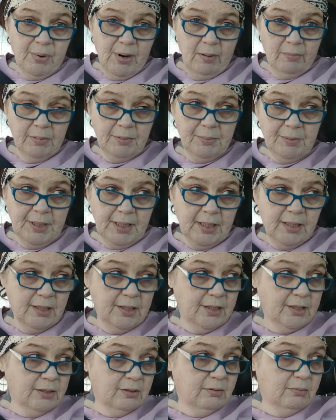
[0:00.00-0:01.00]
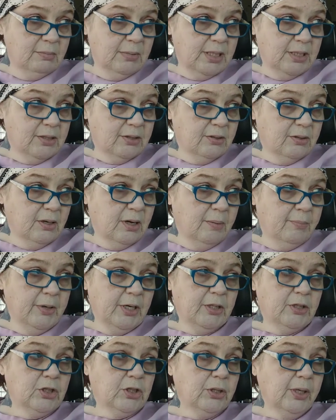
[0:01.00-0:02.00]
probably going to do a
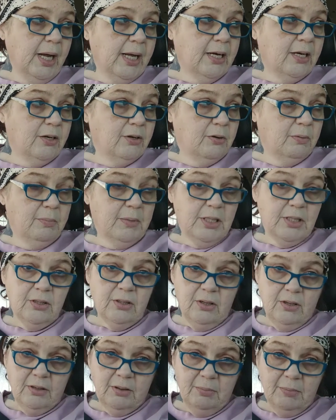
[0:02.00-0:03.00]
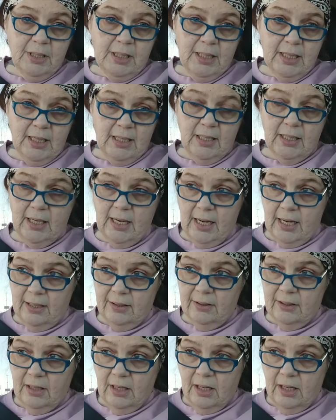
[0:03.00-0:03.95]
Mental Health Monday today.